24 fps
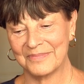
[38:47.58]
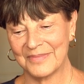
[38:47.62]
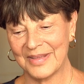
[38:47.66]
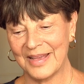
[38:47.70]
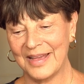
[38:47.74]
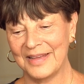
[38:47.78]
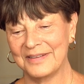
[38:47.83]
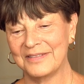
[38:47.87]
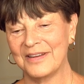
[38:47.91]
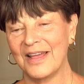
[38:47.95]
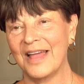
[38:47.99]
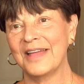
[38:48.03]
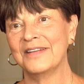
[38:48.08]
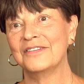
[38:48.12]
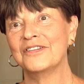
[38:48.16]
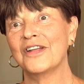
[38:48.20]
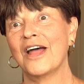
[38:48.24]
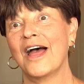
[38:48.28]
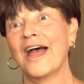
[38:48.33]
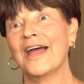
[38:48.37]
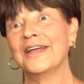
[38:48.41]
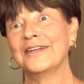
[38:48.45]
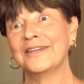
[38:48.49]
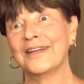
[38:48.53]
and, and,
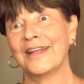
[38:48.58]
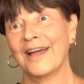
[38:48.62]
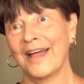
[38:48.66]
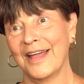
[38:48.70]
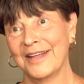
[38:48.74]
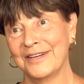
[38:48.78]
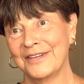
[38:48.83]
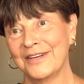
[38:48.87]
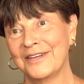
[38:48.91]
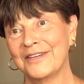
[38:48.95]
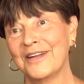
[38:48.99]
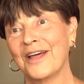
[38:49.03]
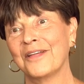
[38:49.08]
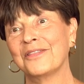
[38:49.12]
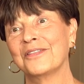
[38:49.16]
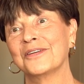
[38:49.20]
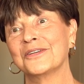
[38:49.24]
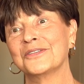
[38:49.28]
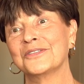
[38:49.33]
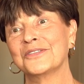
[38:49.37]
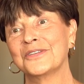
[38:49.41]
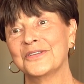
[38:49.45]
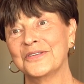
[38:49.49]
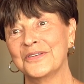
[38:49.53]
and, and
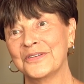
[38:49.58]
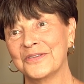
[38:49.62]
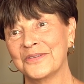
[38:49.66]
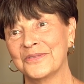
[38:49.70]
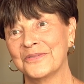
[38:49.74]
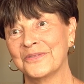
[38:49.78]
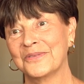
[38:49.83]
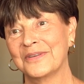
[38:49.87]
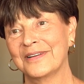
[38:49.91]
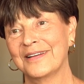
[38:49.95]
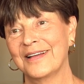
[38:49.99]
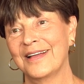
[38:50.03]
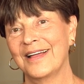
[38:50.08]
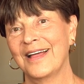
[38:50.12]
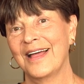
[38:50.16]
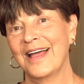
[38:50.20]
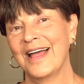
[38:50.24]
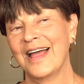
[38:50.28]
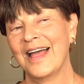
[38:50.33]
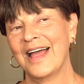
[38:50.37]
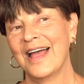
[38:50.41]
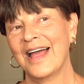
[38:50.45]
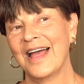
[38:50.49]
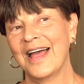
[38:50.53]
nothing to you.
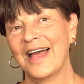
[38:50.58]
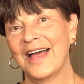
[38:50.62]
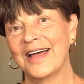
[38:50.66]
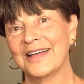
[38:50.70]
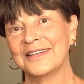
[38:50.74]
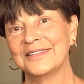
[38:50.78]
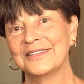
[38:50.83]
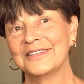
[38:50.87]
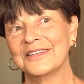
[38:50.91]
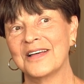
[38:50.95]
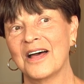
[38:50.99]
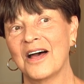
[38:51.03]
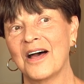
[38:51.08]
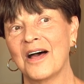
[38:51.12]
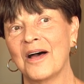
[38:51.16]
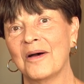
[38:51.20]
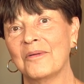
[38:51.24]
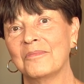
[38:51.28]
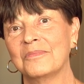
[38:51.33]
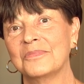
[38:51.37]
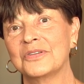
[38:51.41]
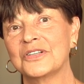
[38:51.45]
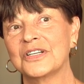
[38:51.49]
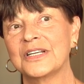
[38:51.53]
And
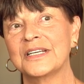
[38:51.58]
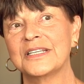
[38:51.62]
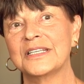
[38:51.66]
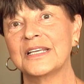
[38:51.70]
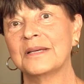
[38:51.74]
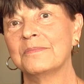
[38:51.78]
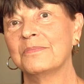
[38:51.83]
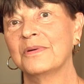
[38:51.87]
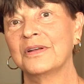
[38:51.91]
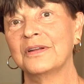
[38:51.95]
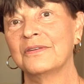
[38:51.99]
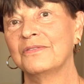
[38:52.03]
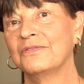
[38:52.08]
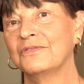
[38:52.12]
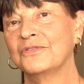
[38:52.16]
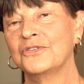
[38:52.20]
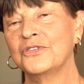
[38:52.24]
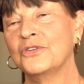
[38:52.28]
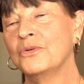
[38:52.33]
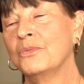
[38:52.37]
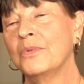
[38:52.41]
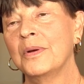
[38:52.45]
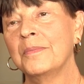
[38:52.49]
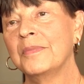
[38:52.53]
um, she said, but if
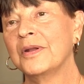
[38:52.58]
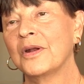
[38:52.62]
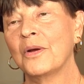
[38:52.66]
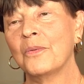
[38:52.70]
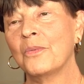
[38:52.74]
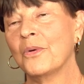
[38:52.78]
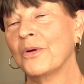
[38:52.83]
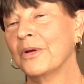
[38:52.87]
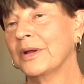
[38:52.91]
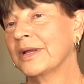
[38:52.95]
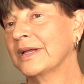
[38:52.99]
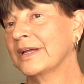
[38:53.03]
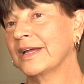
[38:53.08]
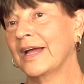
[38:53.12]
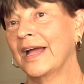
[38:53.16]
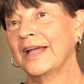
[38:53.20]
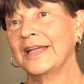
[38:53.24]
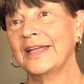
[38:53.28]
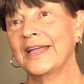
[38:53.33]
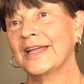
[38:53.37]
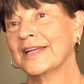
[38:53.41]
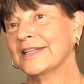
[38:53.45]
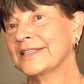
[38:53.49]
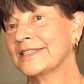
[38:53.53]
two women are working, I
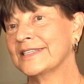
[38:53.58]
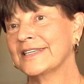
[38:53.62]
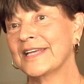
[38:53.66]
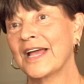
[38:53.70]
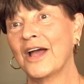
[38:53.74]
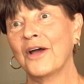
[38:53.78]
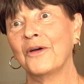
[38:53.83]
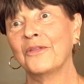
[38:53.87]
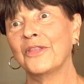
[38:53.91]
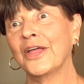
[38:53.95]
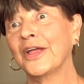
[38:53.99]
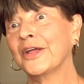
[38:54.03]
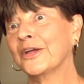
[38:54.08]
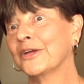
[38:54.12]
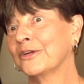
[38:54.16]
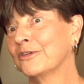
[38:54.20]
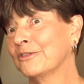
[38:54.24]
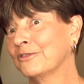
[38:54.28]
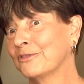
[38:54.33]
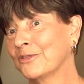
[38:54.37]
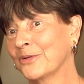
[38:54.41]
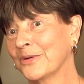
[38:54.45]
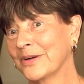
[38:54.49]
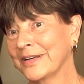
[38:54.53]
can't see how they can
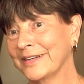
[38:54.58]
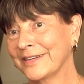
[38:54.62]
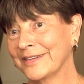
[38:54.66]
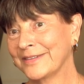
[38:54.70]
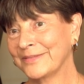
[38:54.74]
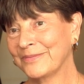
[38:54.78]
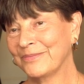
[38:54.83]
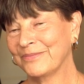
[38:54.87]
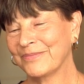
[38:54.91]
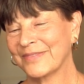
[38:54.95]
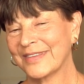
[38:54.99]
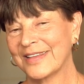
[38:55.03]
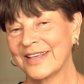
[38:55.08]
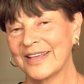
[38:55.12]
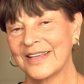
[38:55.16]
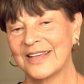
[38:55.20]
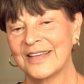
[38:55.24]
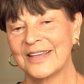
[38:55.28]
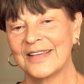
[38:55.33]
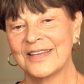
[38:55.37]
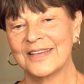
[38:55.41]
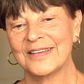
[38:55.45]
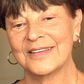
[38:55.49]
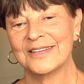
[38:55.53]
avoid it.
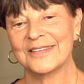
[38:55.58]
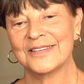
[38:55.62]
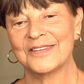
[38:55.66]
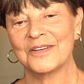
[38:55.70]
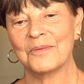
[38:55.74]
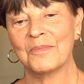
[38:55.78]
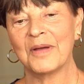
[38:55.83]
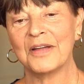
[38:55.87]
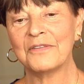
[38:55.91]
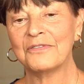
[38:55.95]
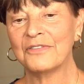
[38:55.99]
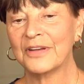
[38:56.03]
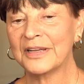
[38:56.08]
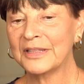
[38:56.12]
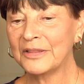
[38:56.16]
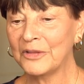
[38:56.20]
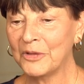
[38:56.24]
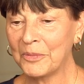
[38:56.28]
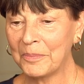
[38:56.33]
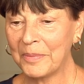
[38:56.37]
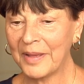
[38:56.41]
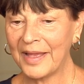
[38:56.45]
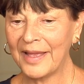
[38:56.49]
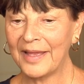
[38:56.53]
So my friend
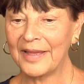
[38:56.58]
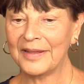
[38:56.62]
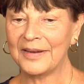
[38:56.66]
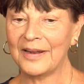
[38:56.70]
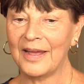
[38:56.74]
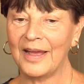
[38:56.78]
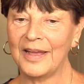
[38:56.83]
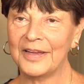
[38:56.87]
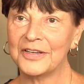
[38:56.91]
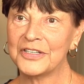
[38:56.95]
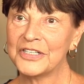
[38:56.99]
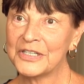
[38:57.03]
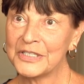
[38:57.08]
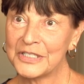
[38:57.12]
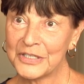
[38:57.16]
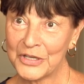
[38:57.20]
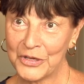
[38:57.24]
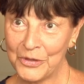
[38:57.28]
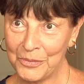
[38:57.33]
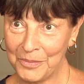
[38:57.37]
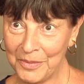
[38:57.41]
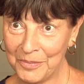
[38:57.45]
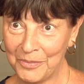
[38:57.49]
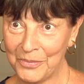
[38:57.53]
Lupe and I, she's
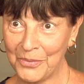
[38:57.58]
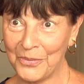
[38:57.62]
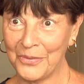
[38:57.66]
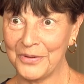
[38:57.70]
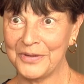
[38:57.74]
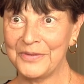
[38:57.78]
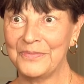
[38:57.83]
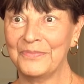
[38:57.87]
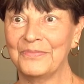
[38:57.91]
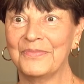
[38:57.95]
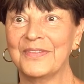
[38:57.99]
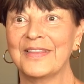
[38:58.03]
Cuban born,